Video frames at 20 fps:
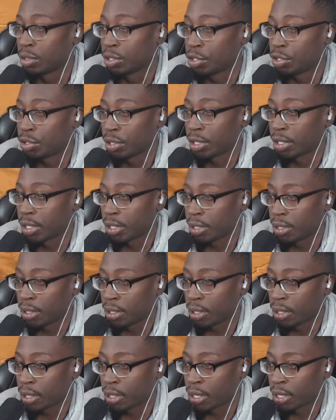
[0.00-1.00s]
Once you
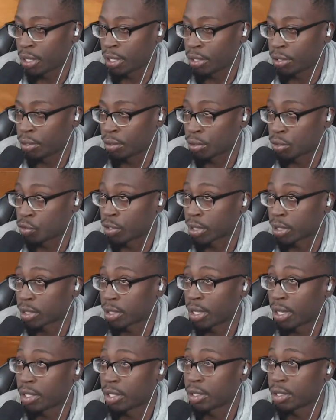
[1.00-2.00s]
get your truck
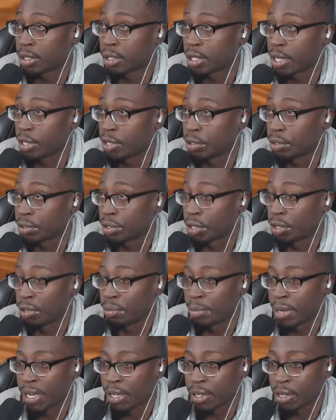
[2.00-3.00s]
tightness and your
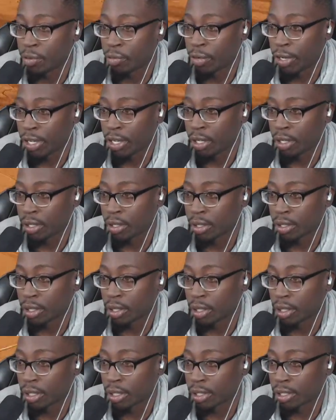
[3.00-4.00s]
turn banking rate
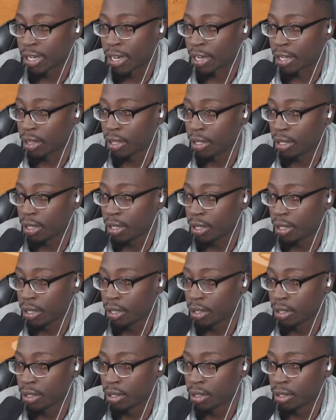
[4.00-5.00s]
exactly
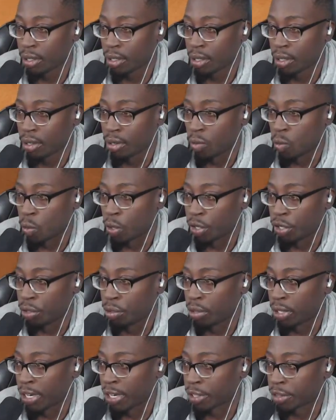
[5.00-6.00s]
where
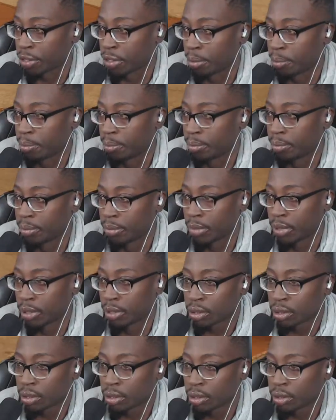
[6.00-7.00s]
you like them,
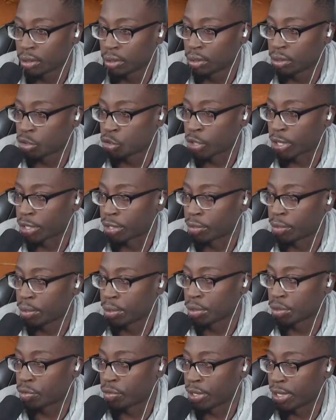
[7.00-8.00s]
try to
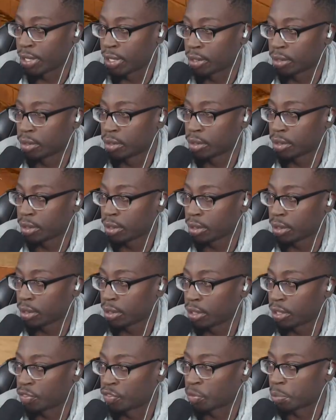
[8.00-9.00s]
cruise around,
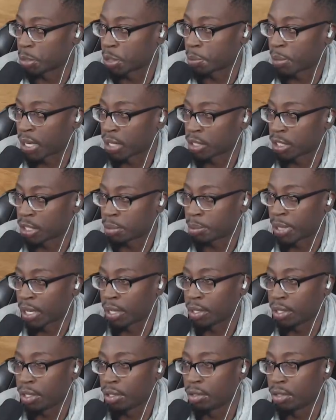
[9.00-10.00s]
get from spot to
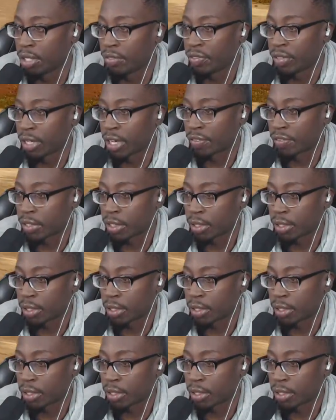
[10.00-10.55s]
spot. You don't even have